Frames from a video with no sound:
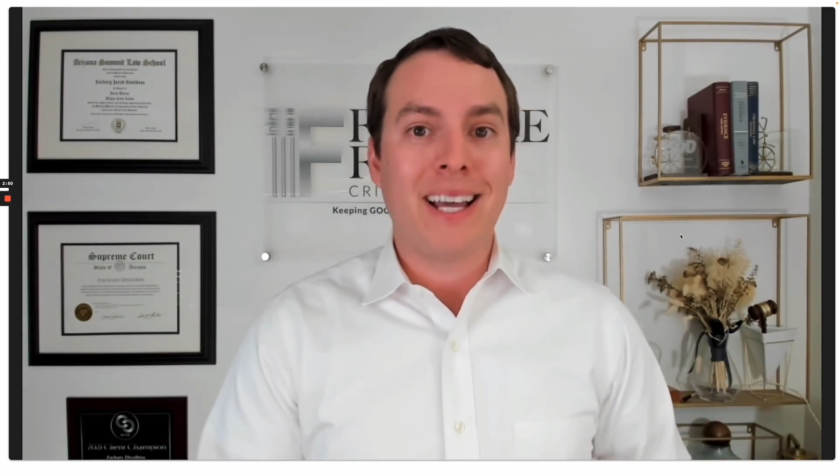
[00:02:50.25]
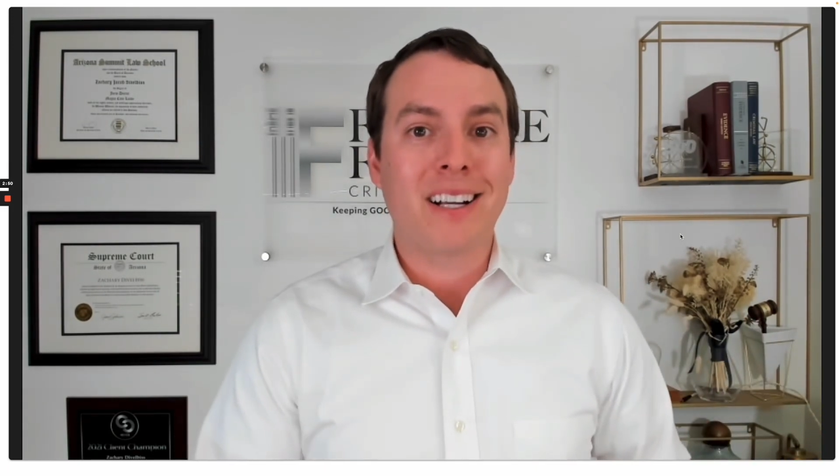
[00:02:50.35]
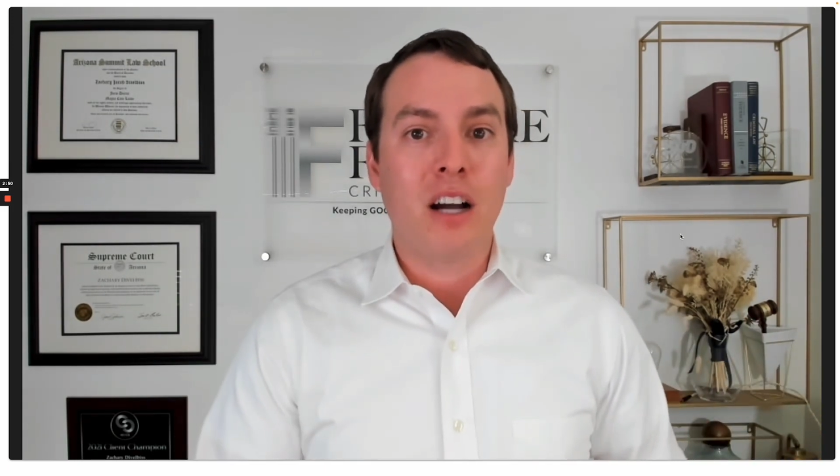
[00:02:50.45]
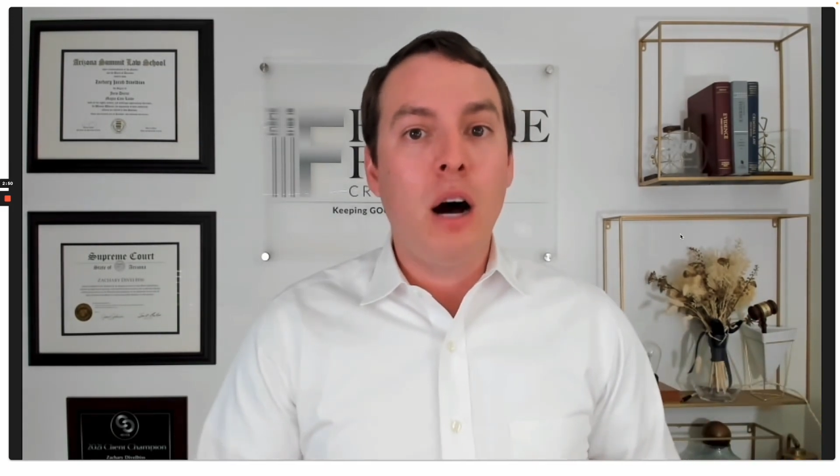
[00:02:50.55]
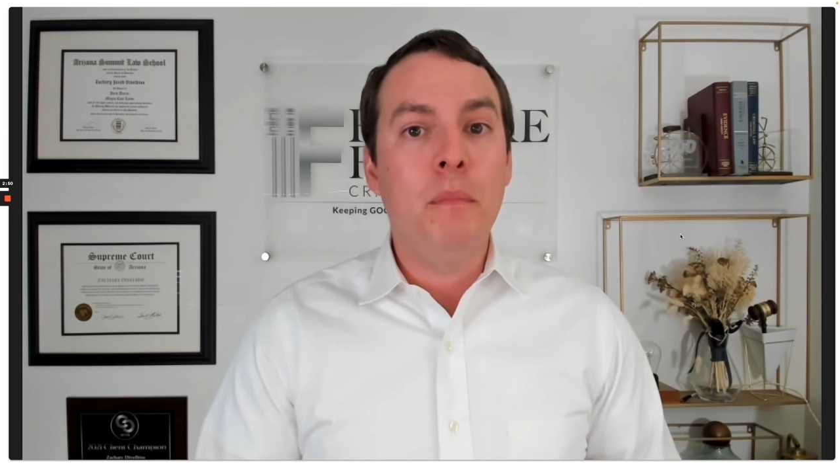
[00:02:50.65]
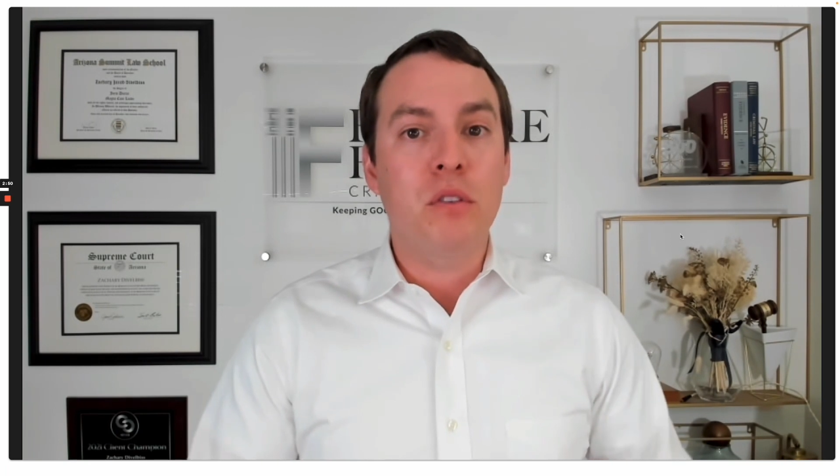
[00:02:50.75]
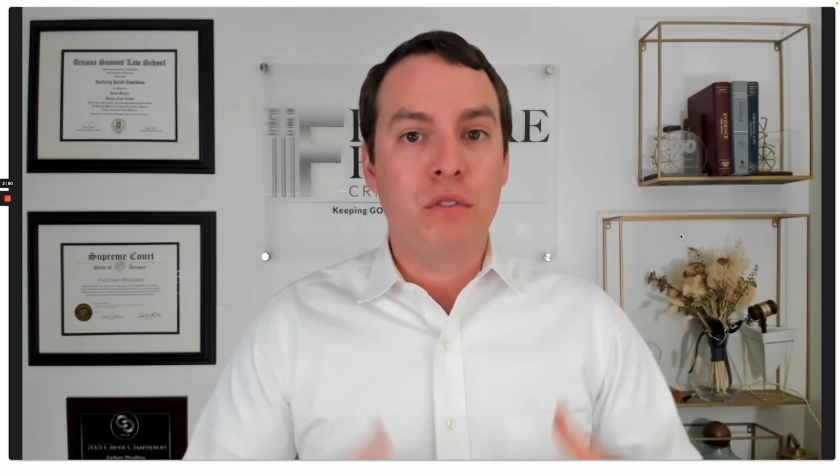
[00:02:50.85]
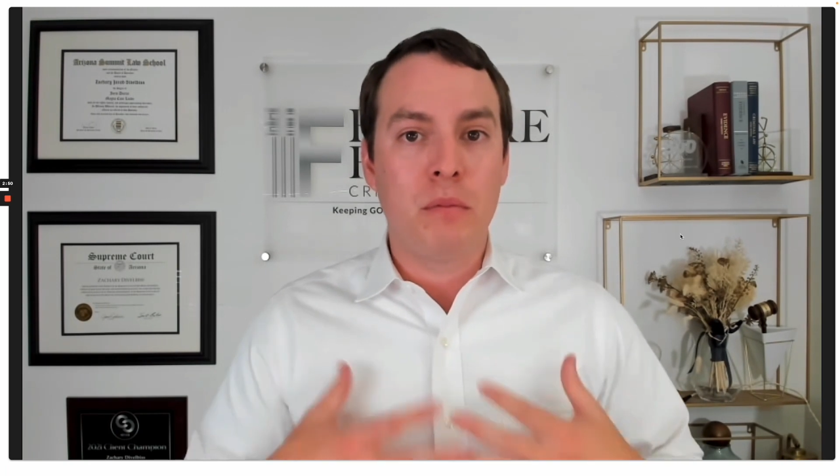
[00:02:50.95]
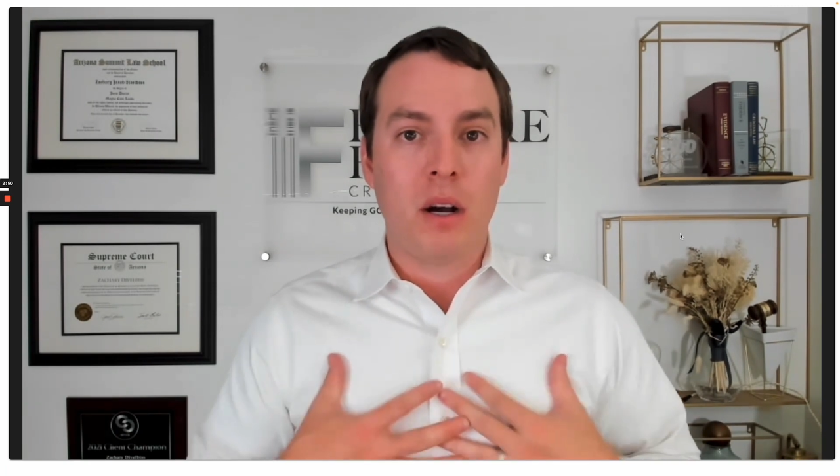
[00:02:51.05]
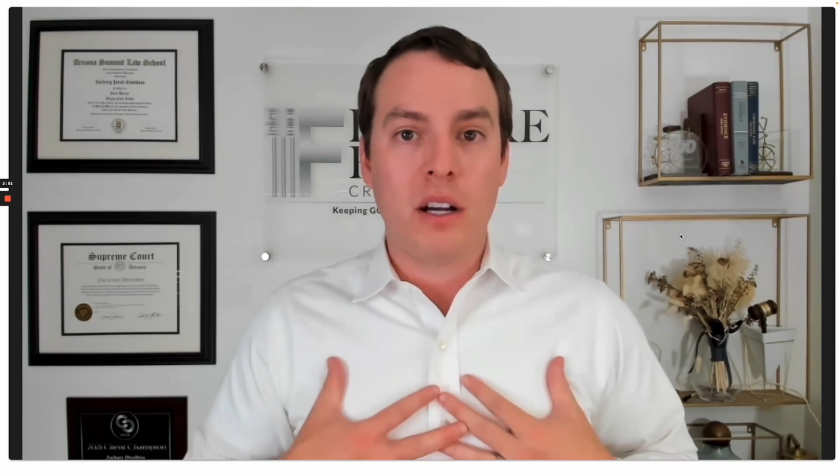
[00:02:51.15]
that comes
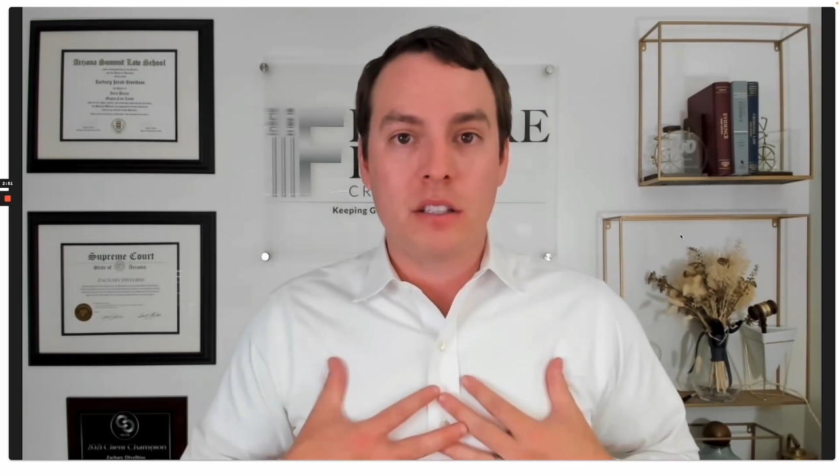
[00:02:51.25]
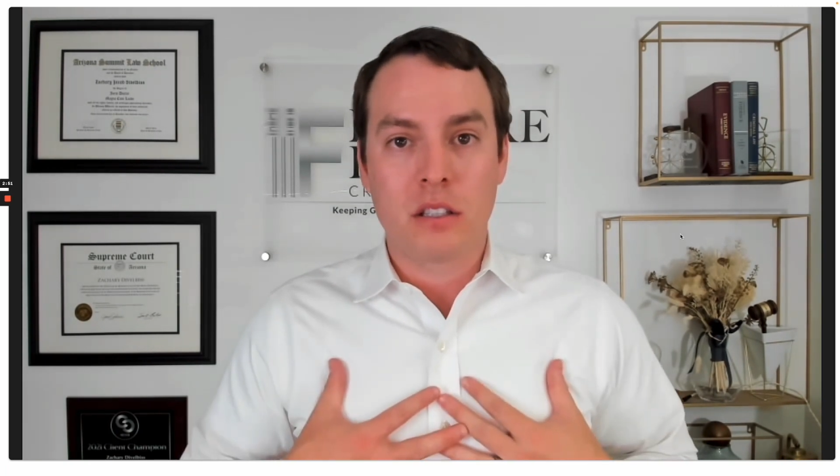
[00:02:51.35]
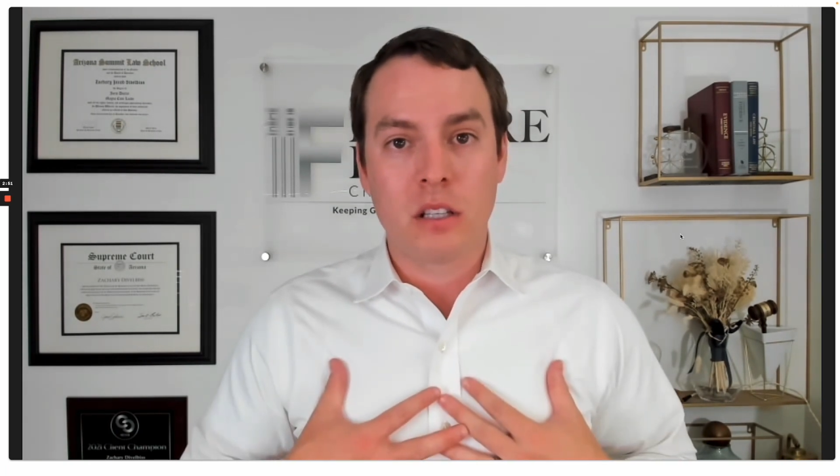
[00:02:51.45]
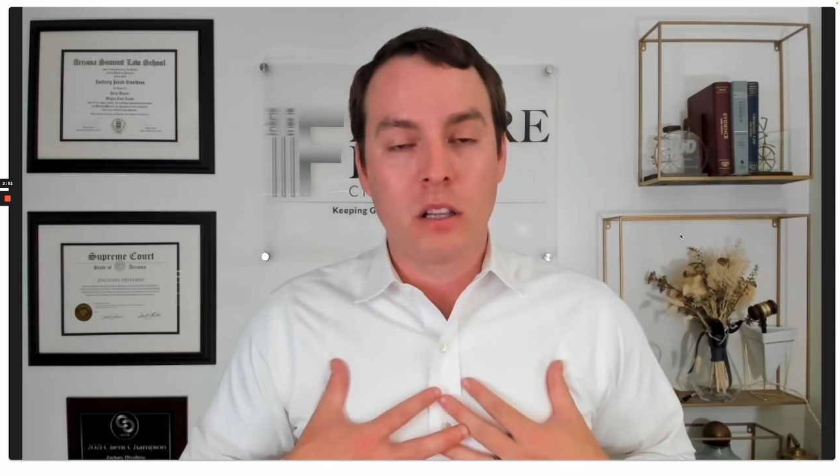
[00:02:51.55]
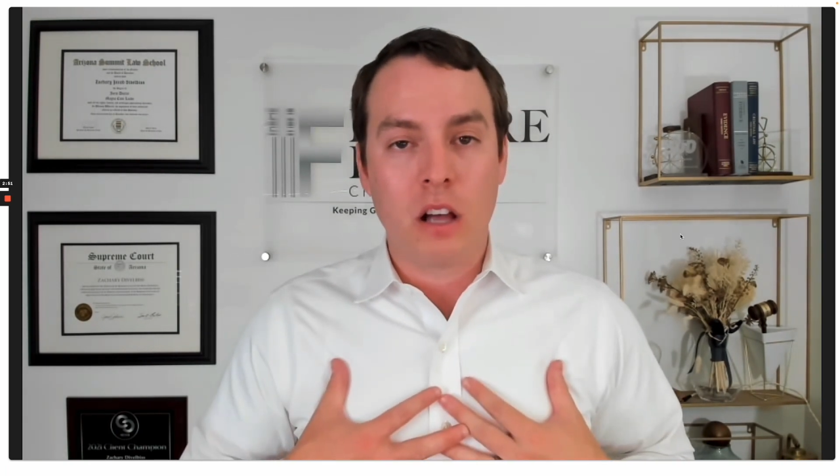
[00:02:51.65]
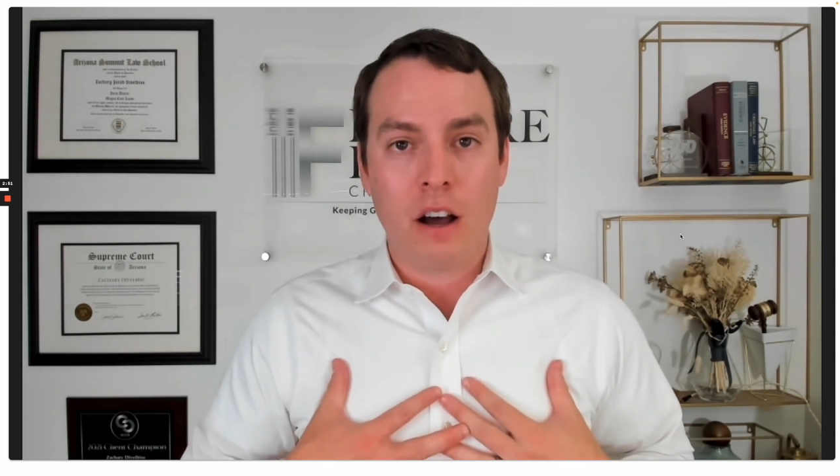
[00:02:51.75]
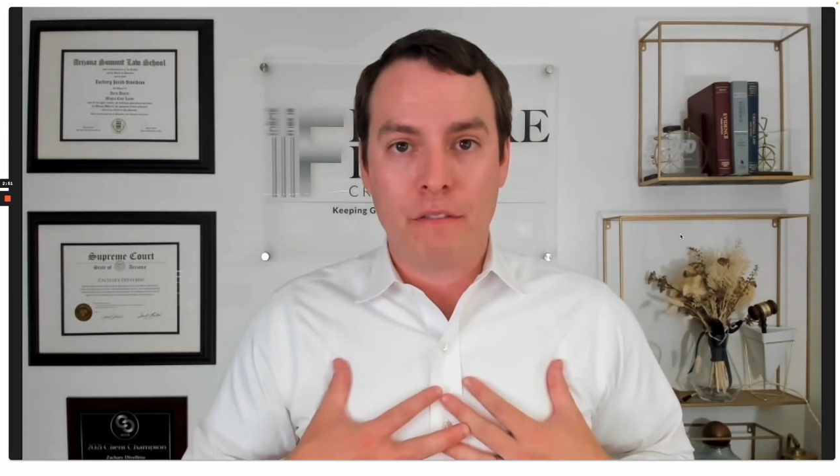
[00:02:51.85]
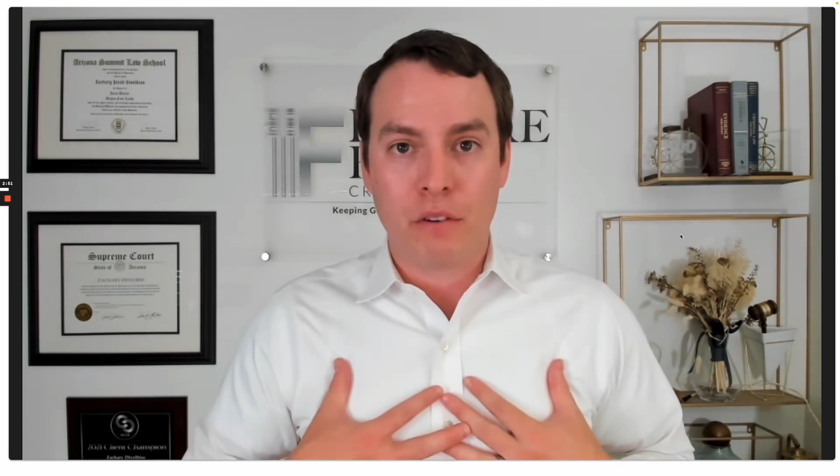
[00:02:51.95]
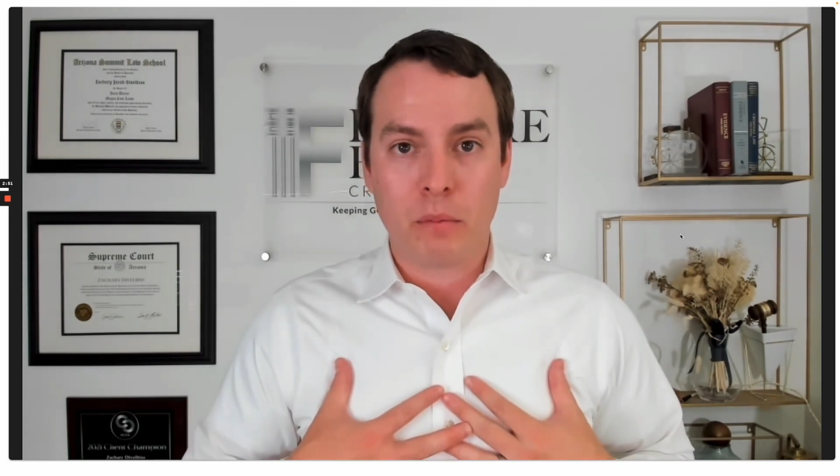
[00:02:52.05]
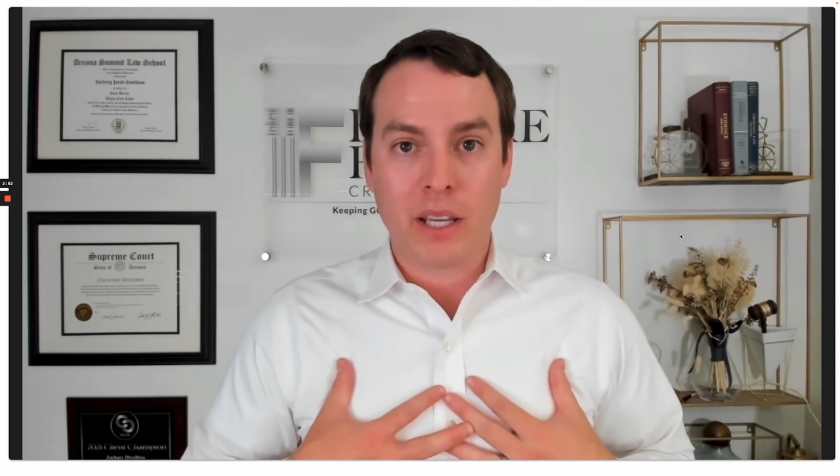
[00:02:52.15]
from us, the law firm.